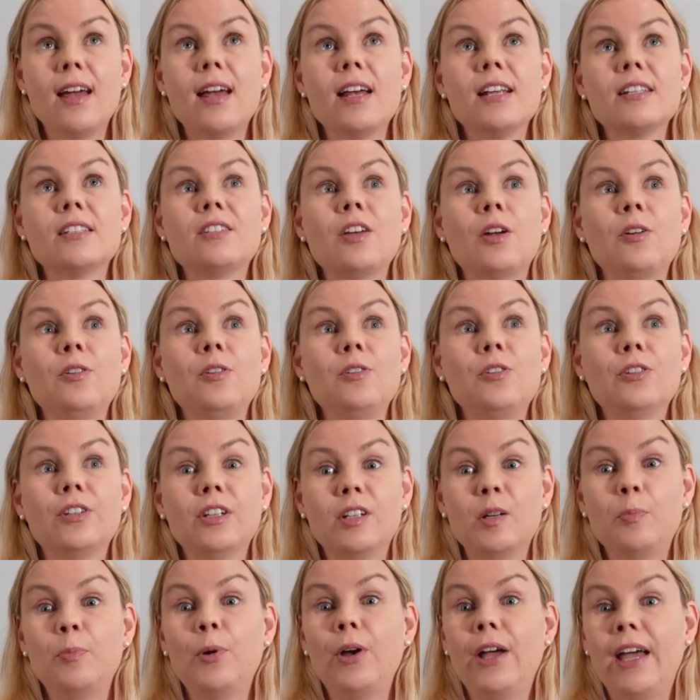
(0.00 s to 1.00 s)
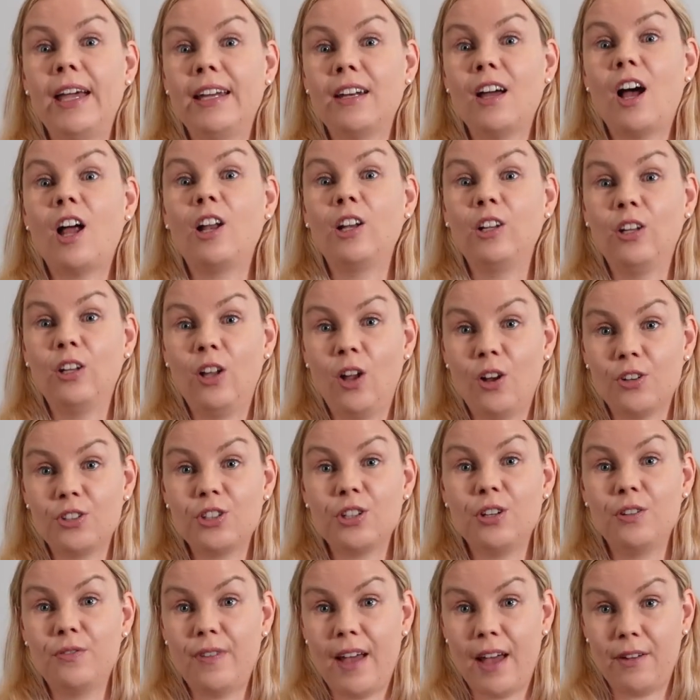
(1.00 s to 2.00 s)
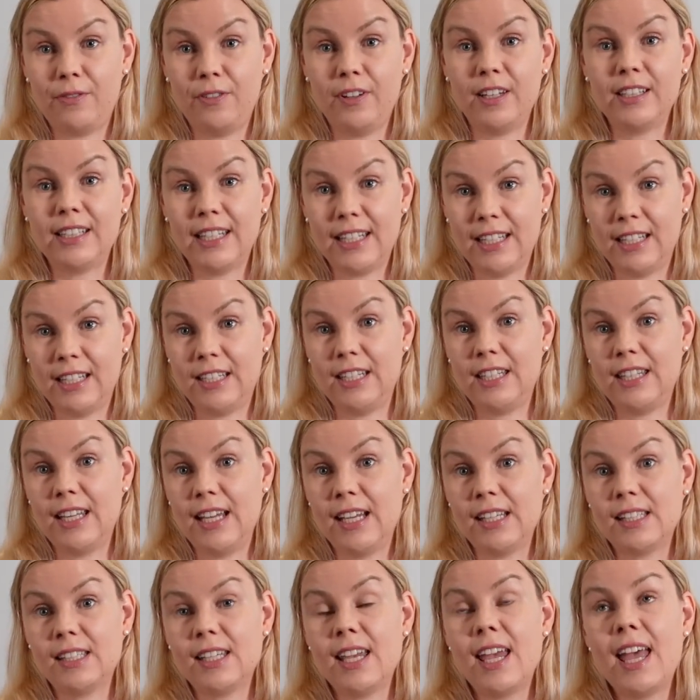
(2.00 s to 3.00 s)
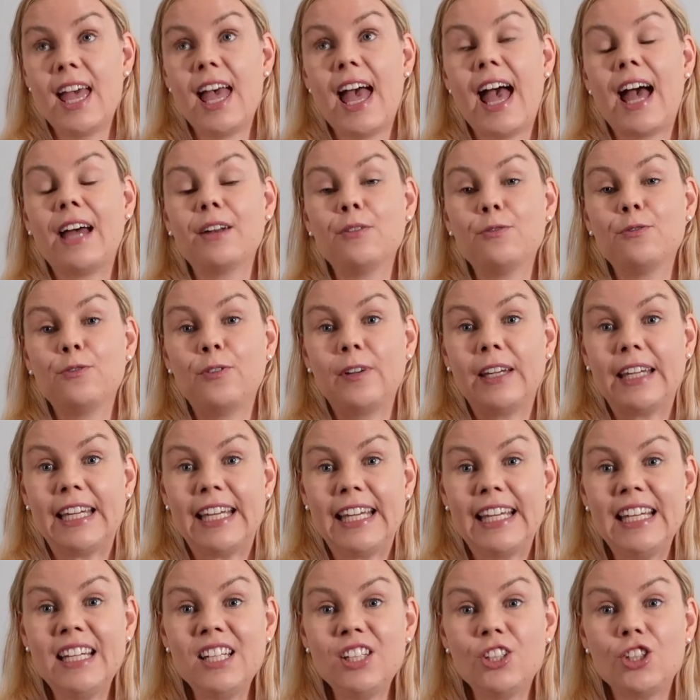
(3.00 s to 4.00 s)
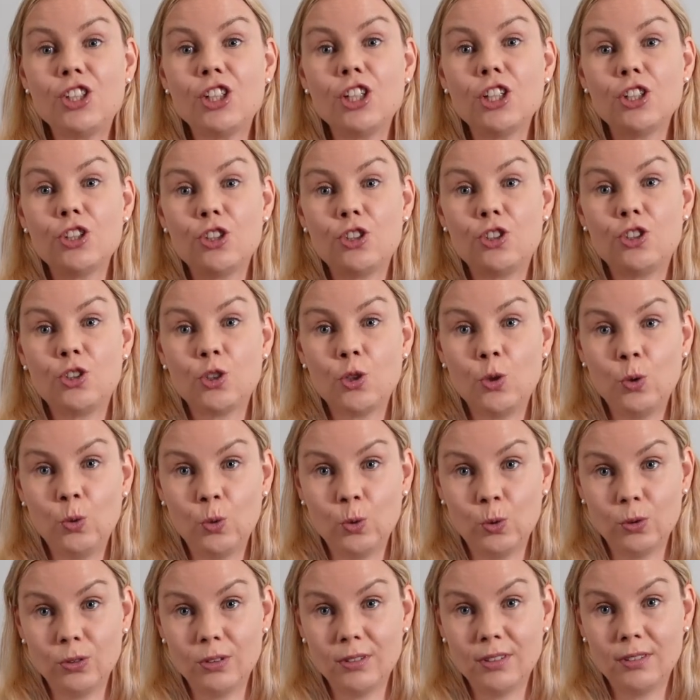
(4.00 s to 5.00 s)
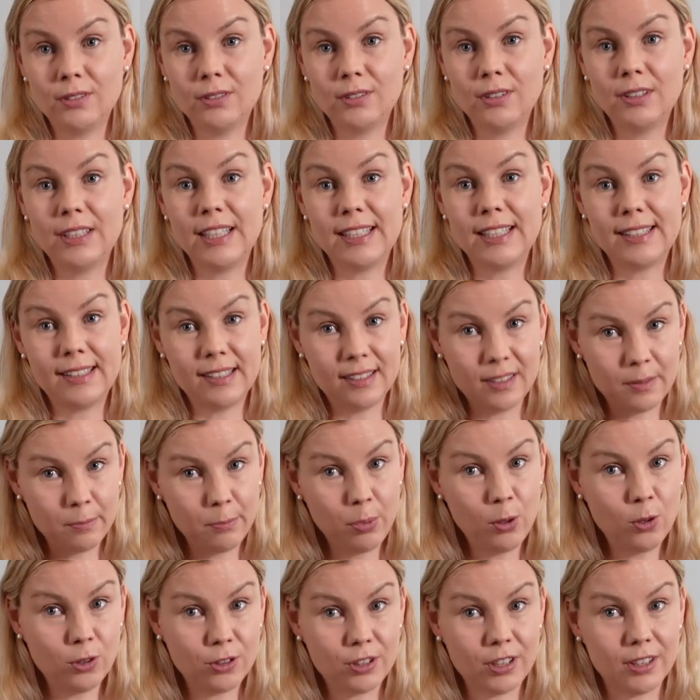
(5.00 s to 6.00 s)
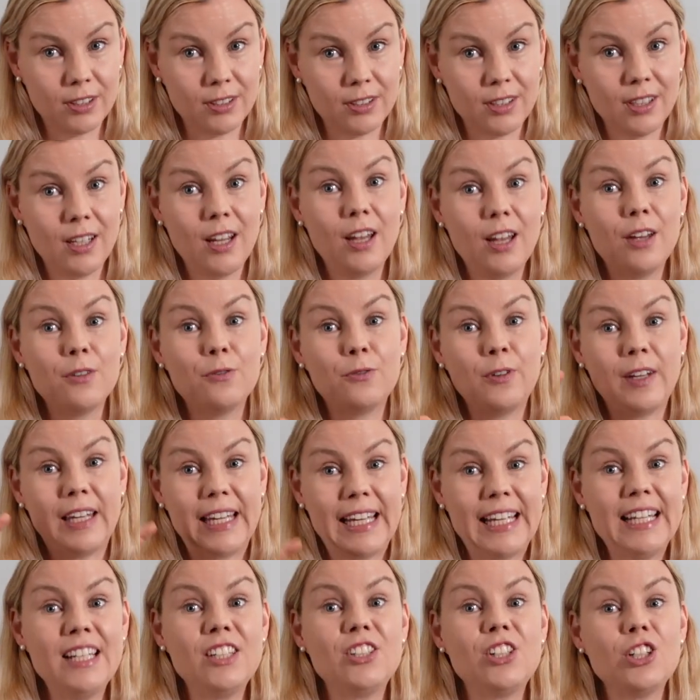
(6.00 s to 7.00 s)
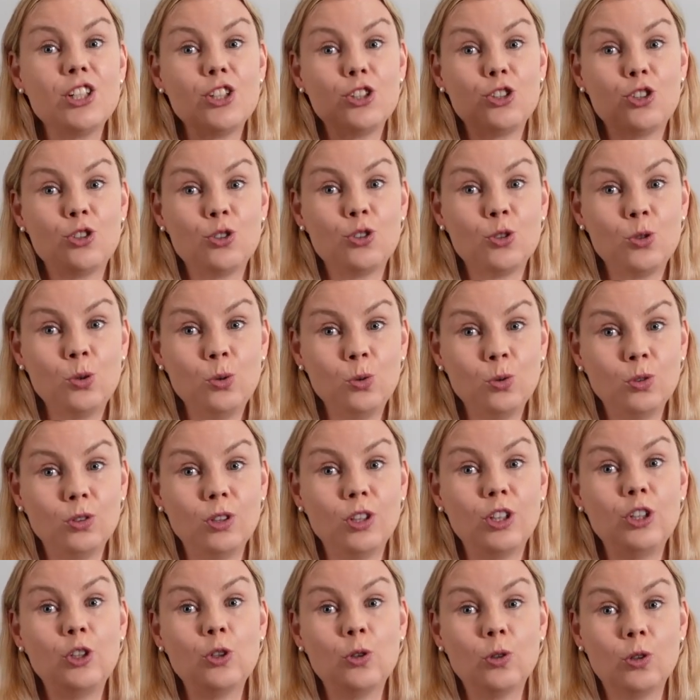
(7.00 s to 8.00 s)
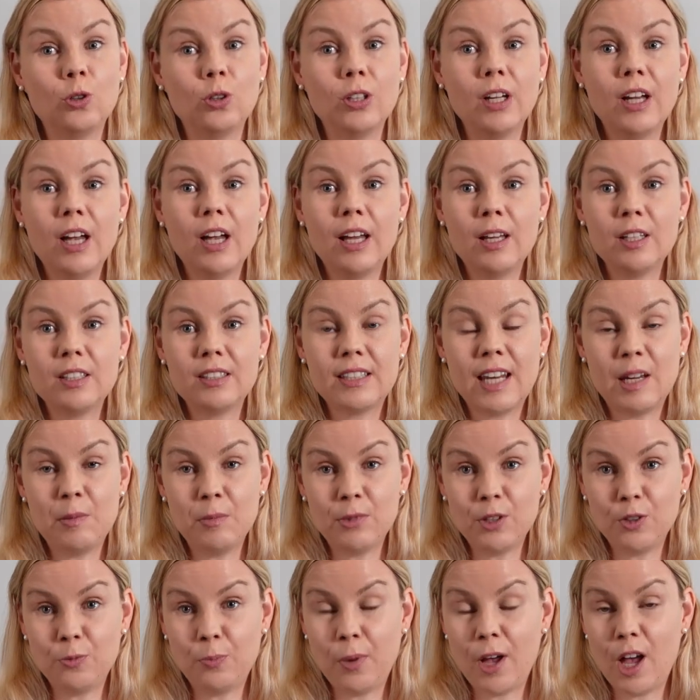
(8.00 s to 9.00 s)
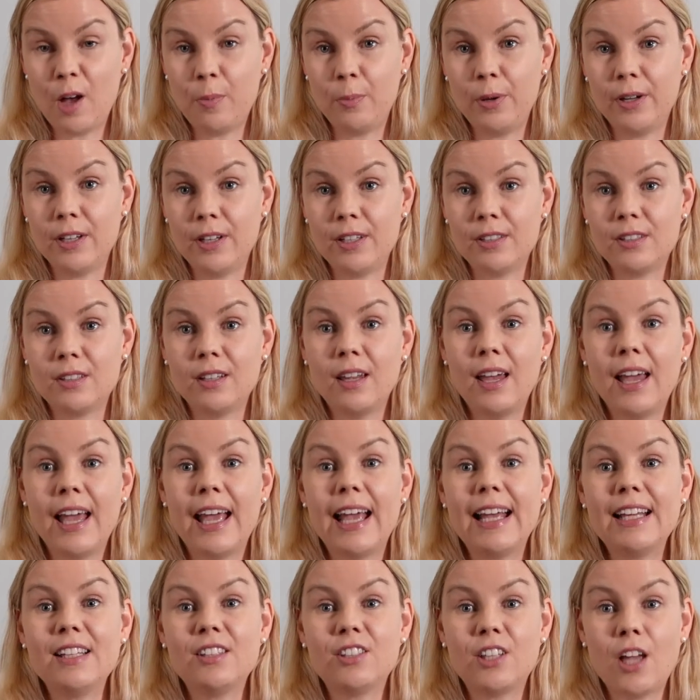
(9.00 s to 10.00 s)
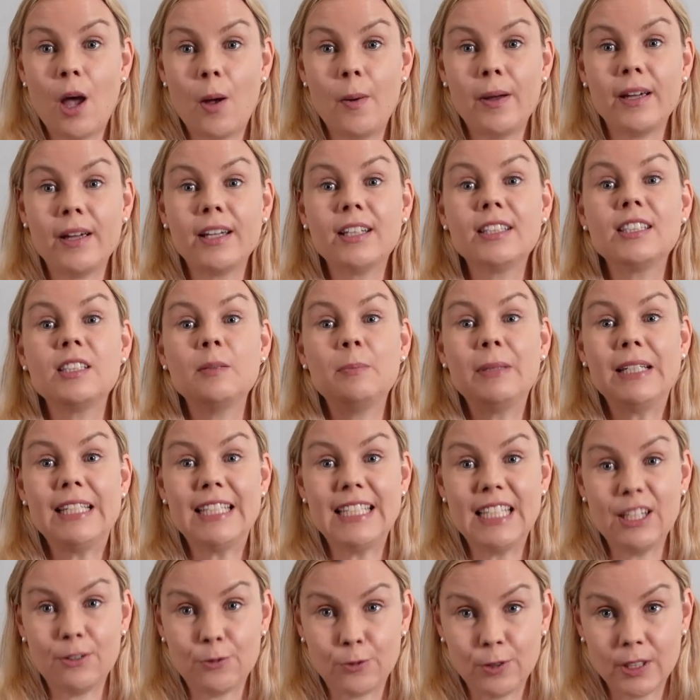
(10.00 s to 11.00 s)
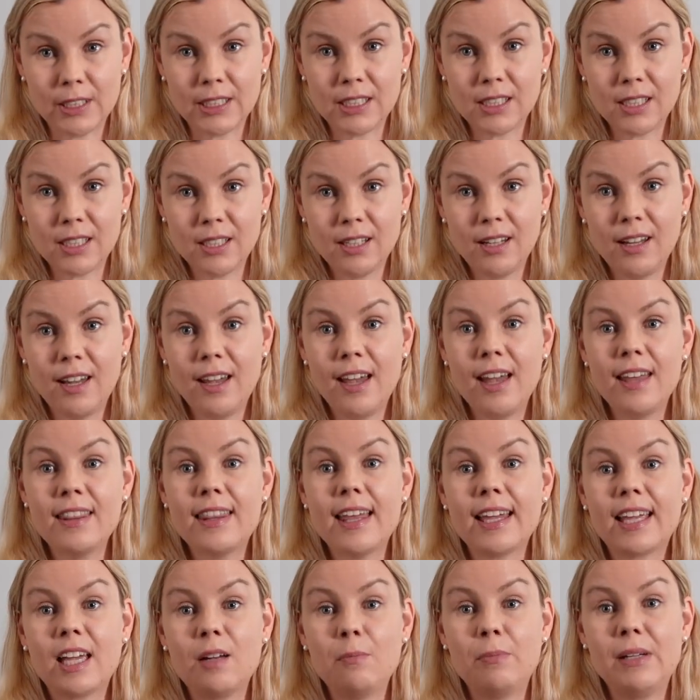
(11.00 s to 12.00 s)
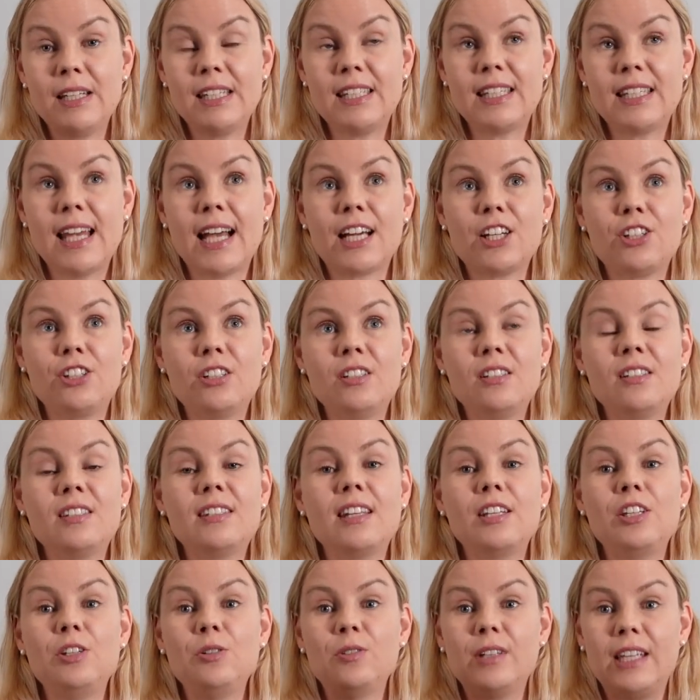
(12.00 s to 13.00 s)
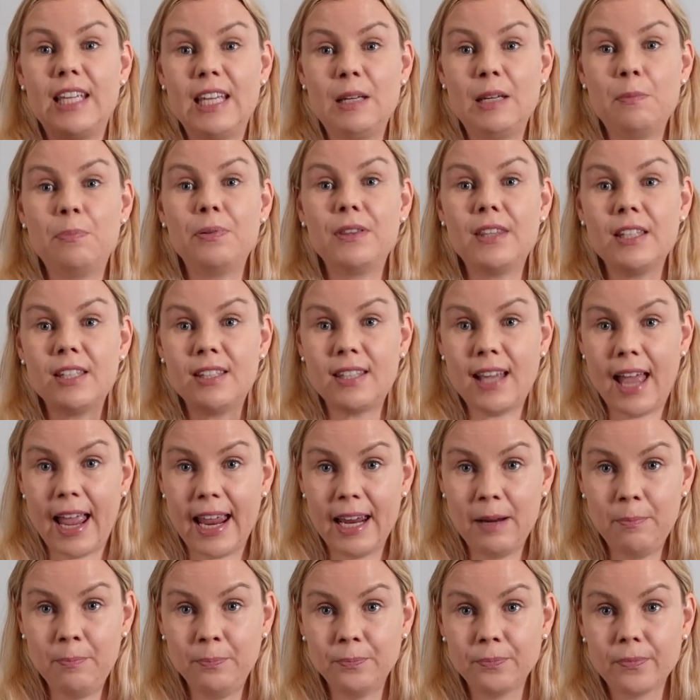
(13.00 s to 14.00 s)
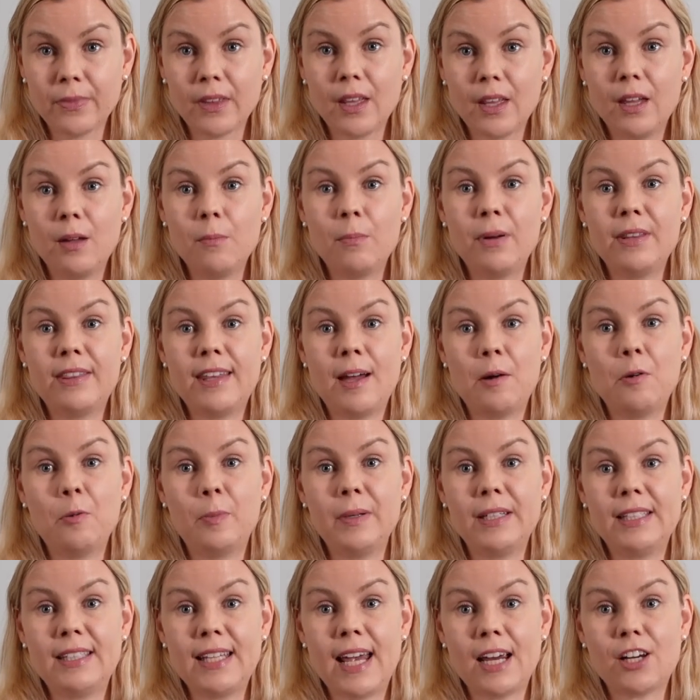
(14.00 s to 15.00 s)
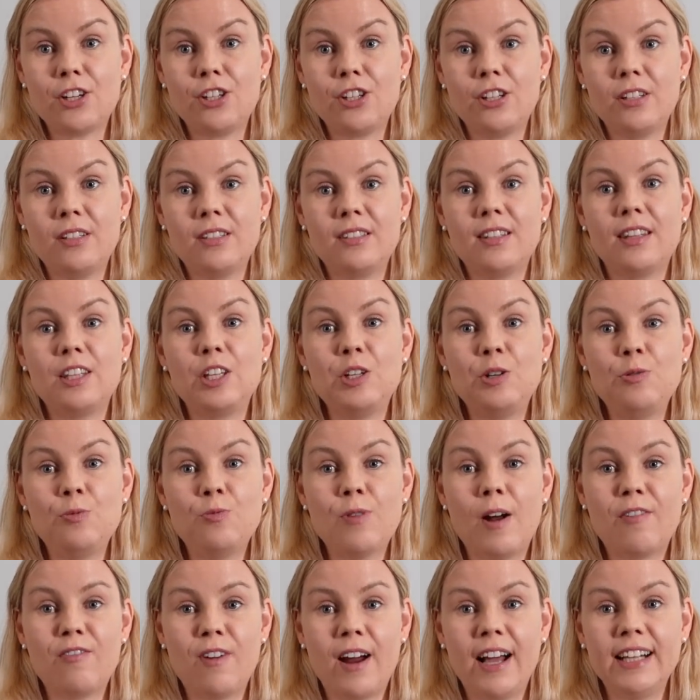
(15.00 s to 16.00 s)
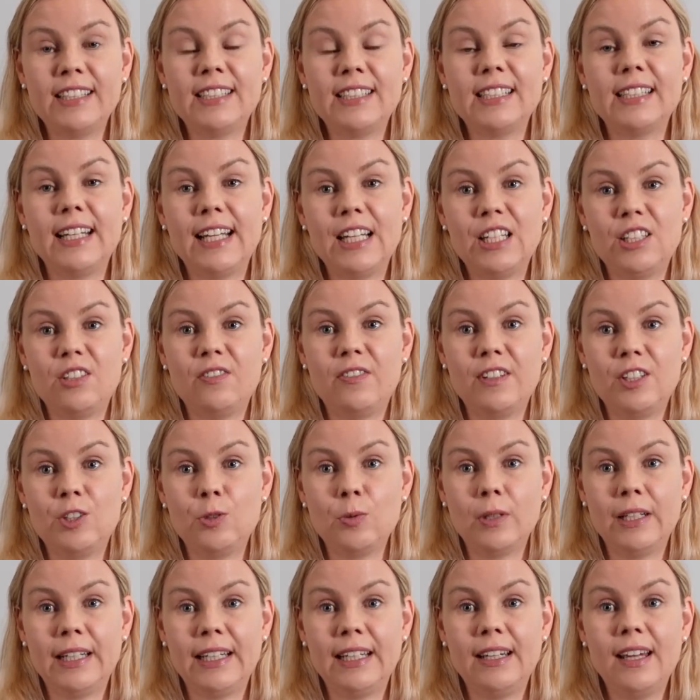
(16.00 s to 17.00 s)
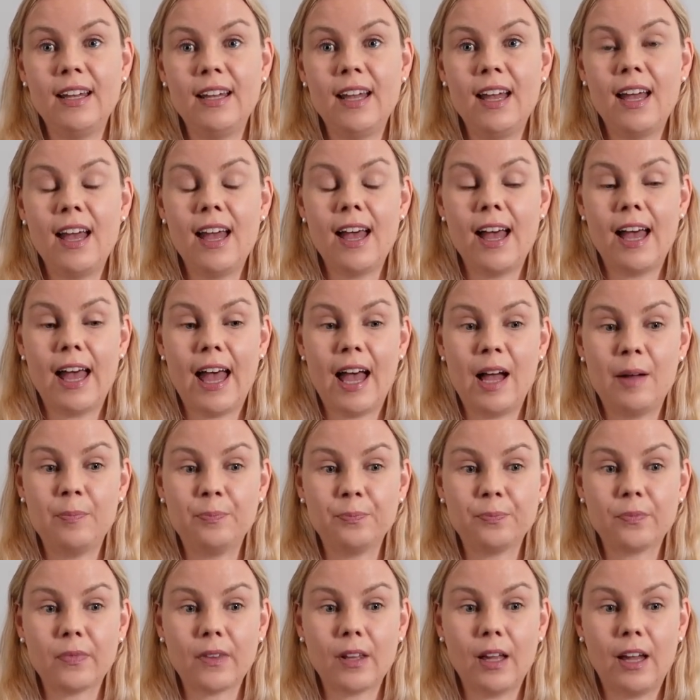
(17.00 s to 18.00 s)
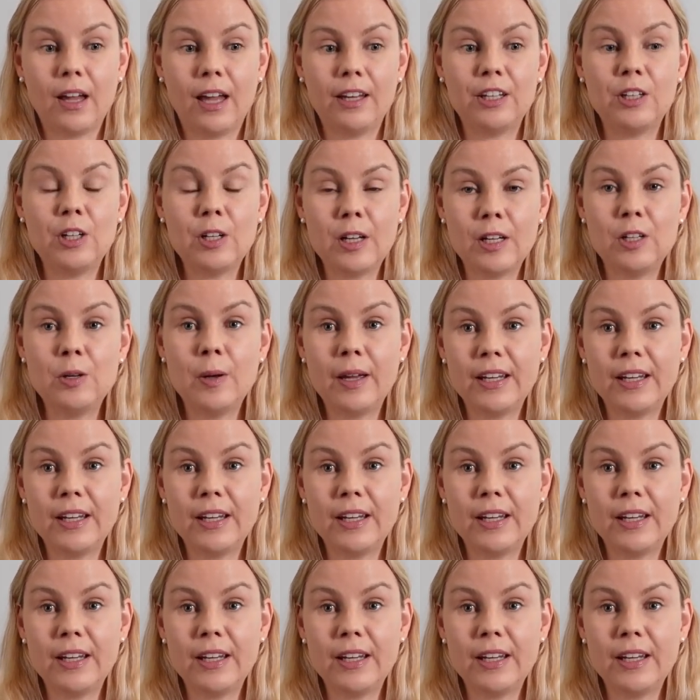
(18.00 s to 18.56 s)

So you're going to put in a lot of effort into this. And for each school, this is important, for each school, your statement of purpose is going to be different. There can be sections that you keep the same, but there will be sections that you write individually, and you